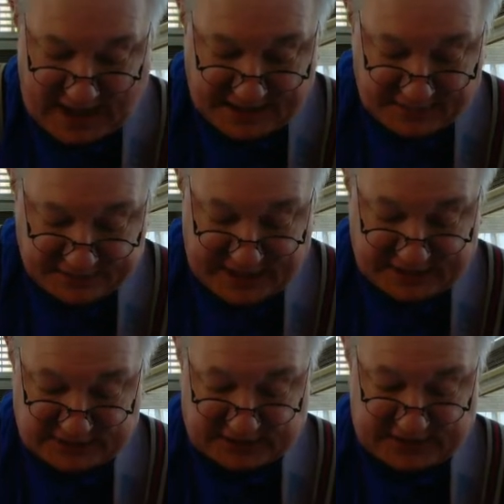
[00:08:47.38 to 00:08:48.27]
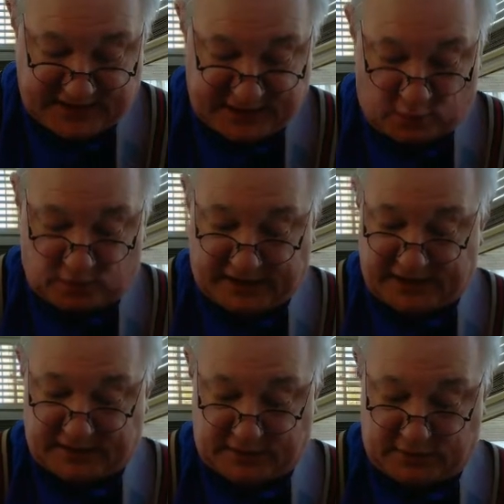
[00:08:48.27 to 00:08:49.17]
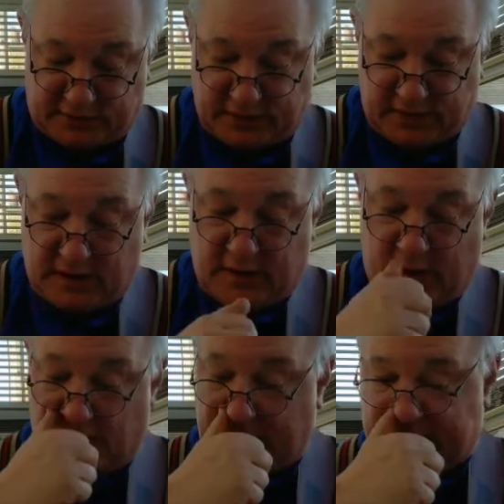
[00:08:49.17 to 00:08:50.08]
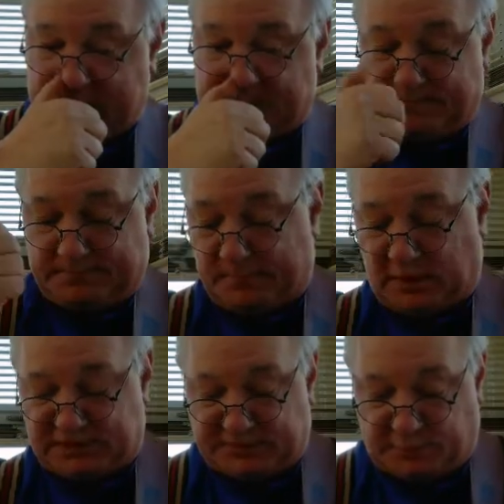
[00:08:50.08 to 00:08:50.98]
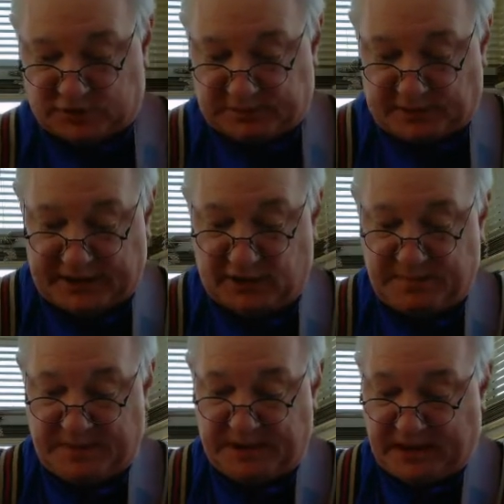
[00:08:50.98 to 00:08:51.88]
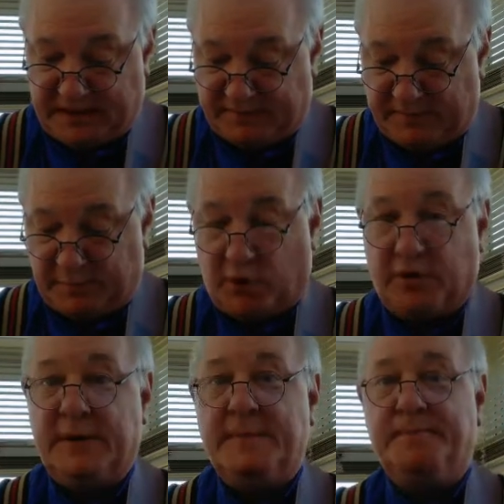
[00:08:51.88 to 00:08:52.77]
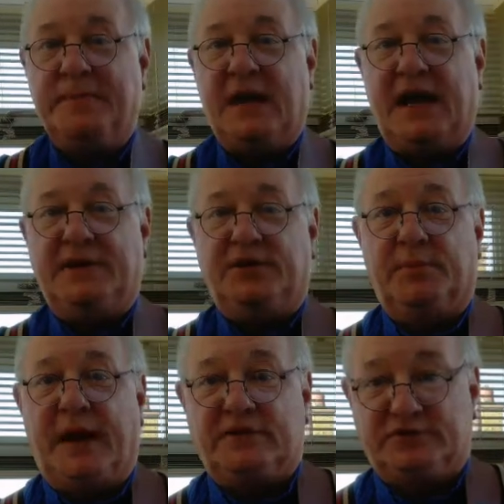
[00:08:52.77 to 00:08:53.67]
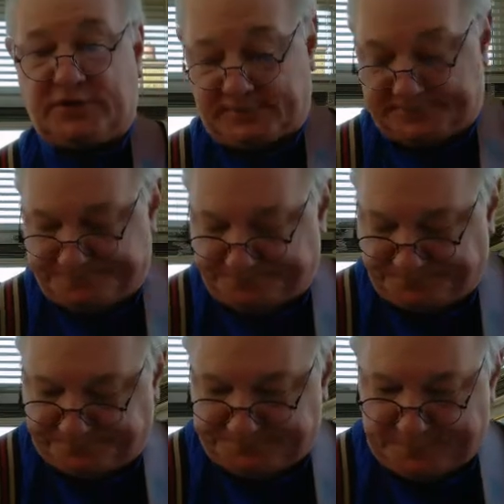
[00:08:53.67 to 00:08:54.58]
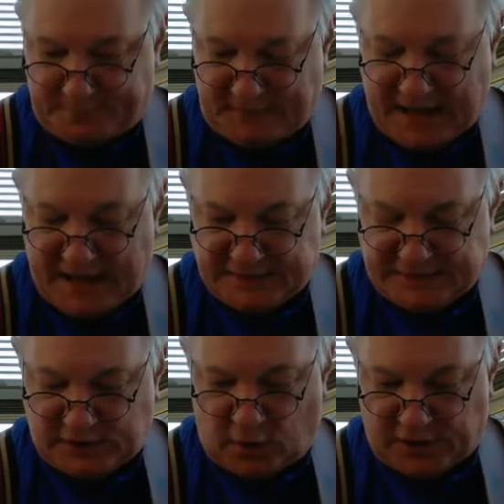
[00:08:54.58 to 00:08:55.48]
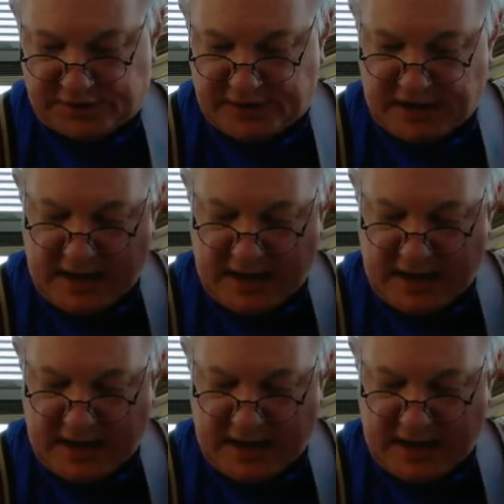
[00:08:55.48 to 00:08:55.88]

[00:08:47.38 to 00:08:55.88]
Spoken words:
And he was actually, in all likelihood, or as much as possible, he could have been even born in Dunbartonshire, in Scotland.